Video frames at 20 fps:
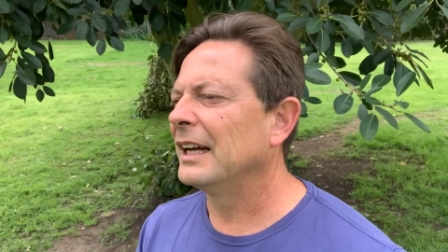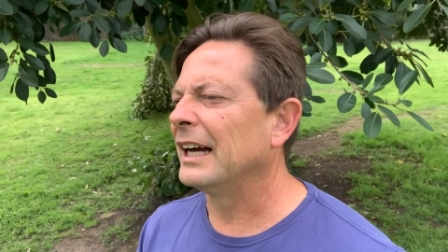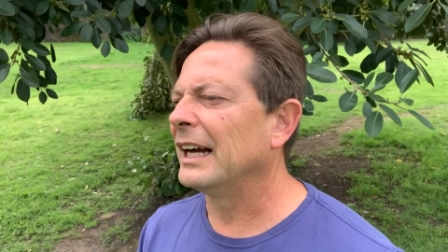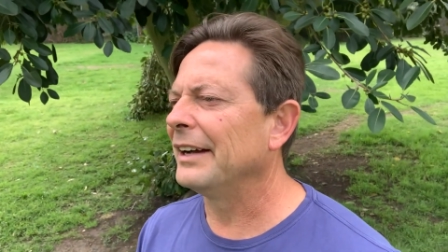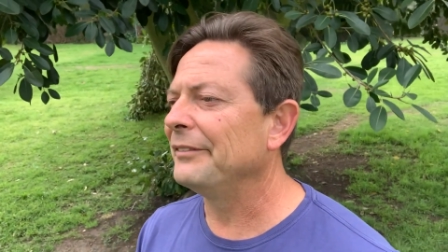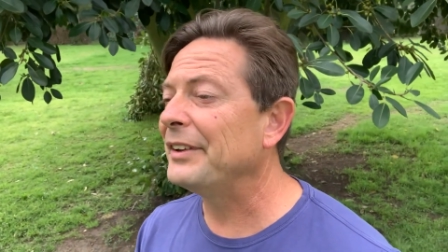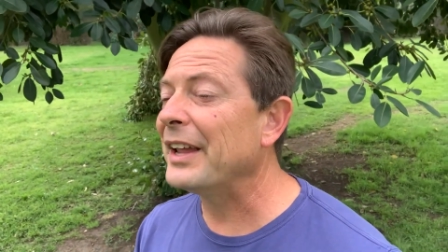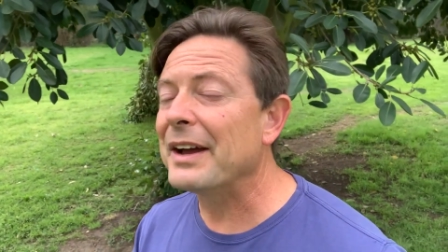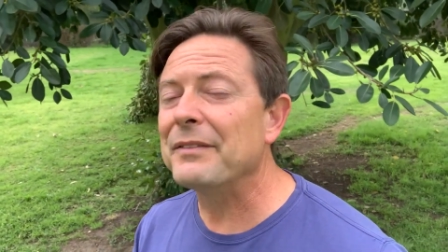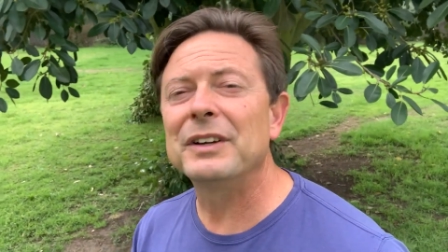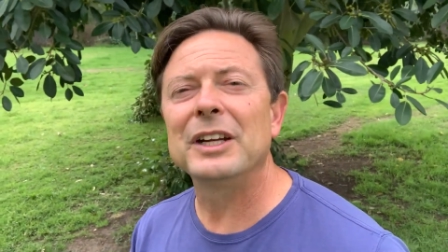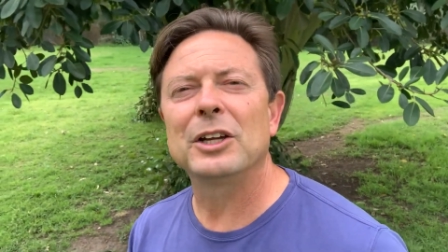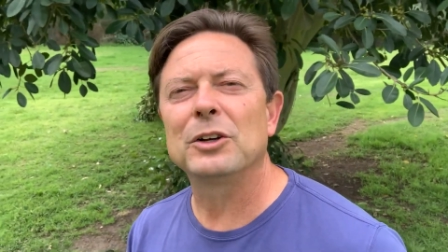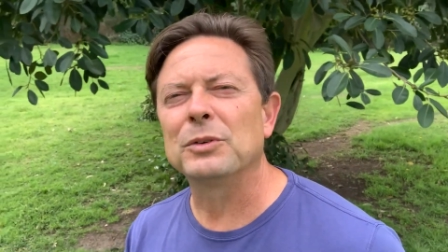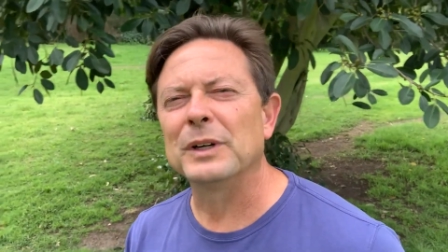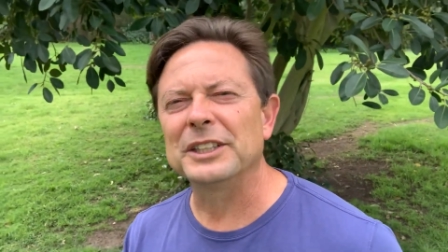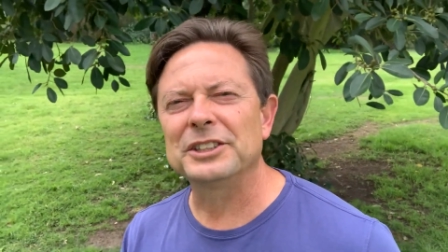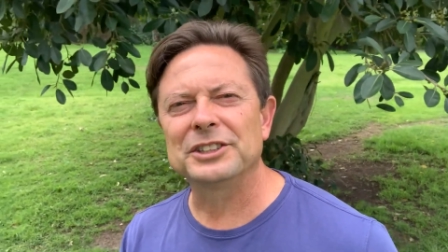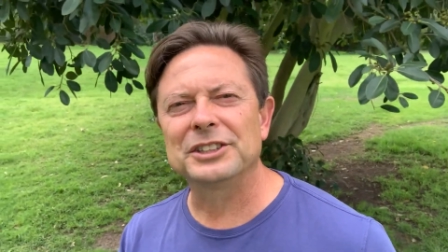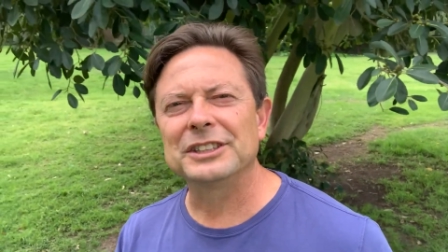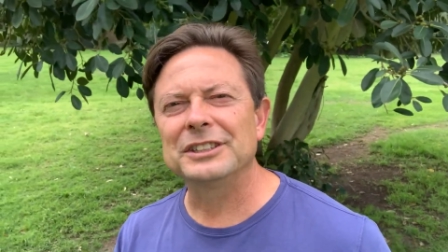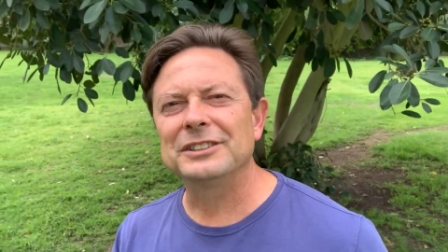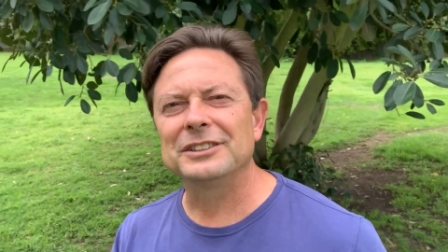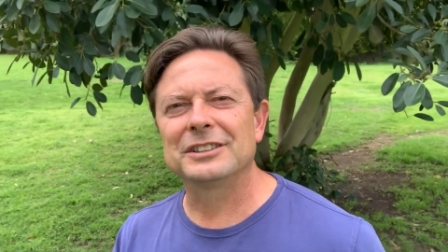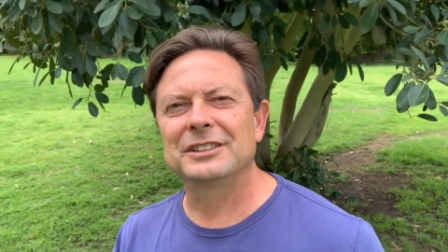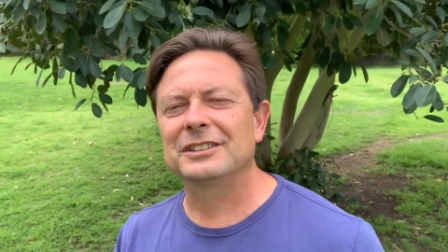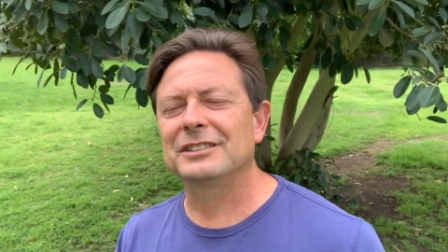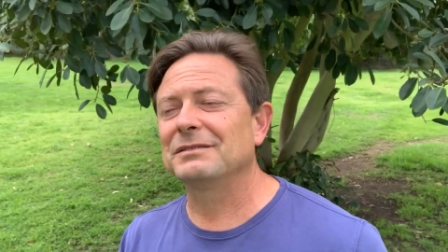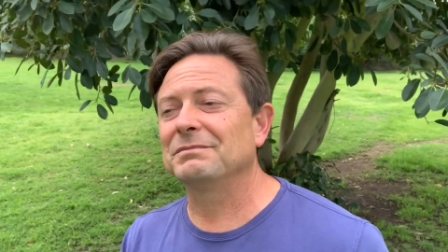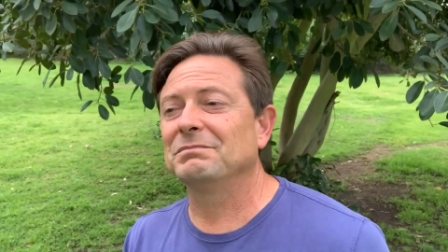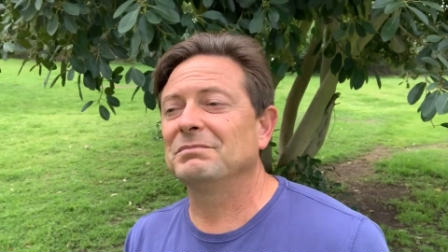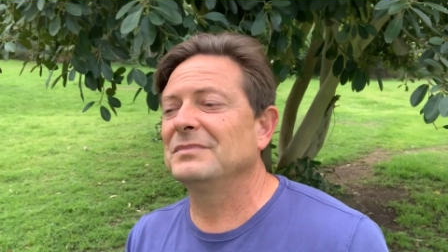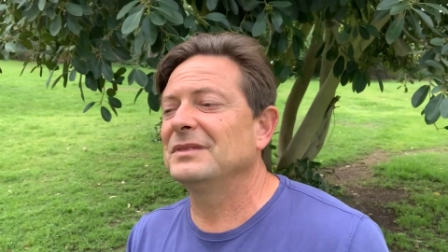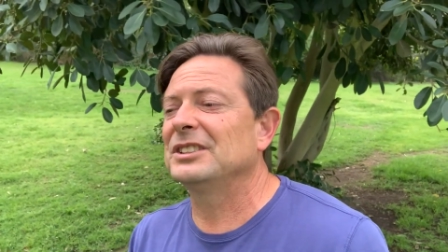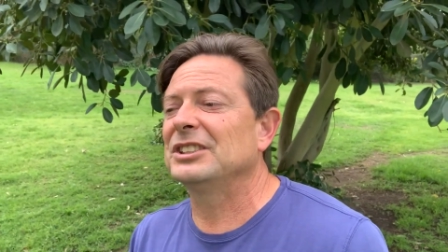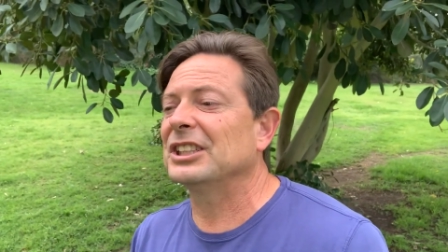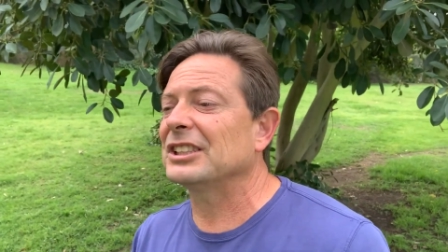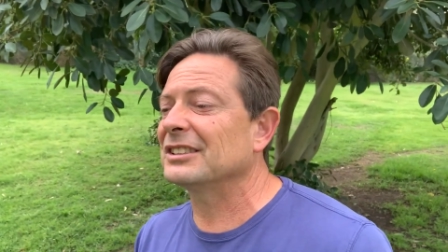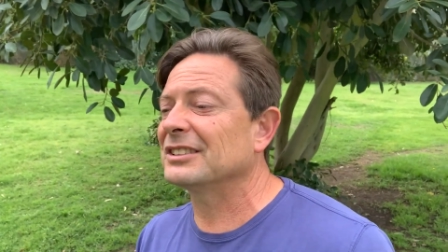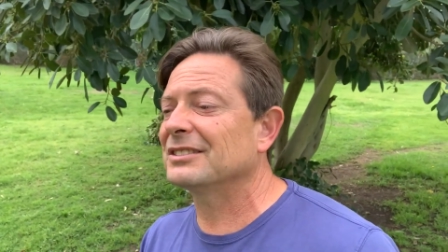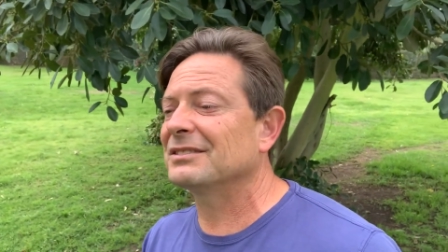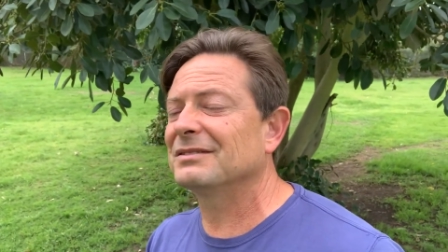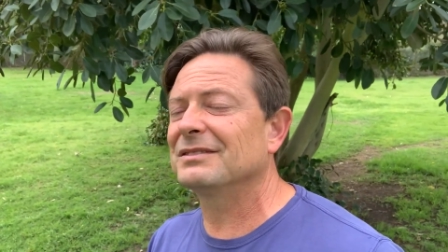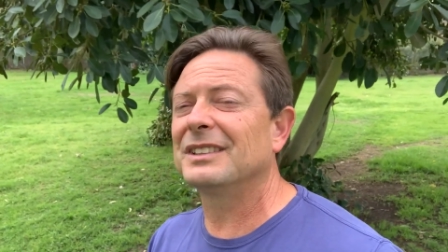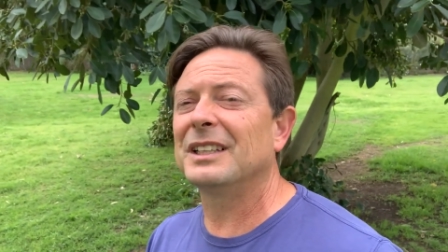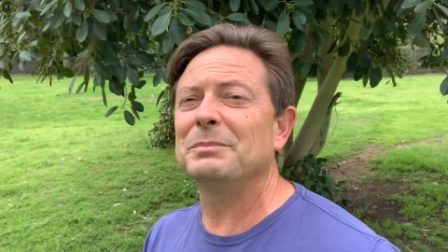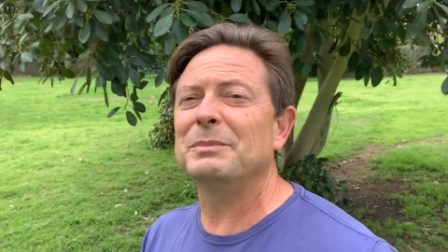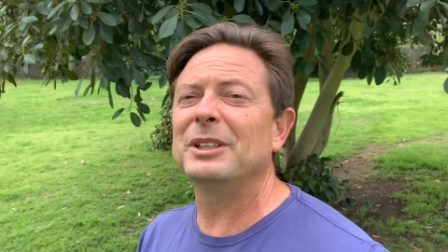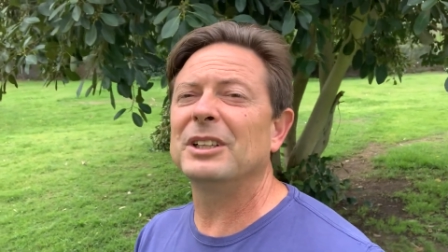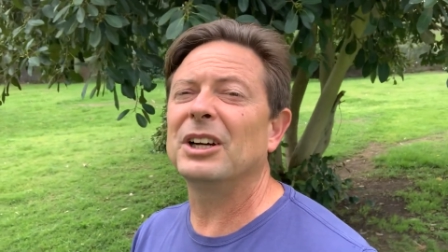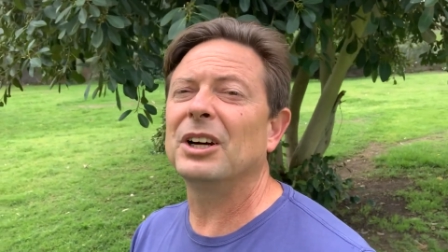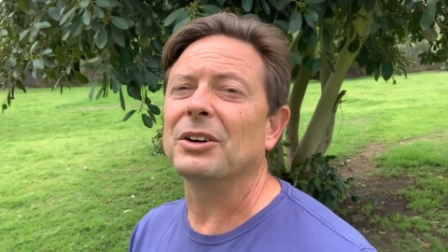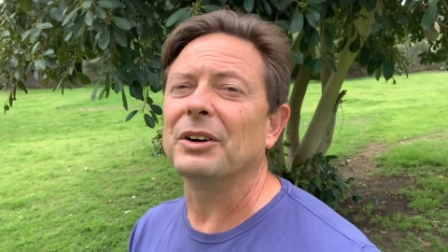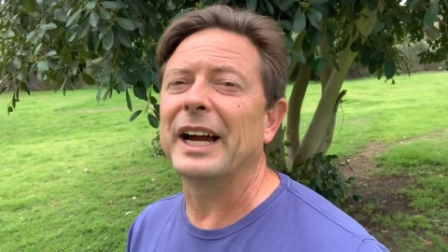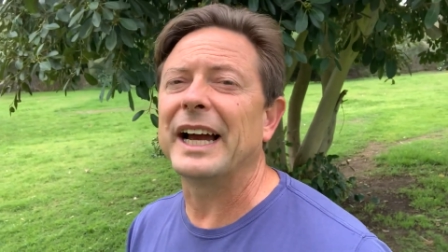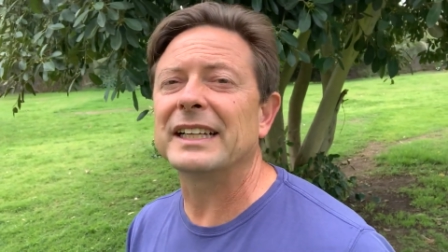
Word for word: Uh, if you have any questions, just let me know.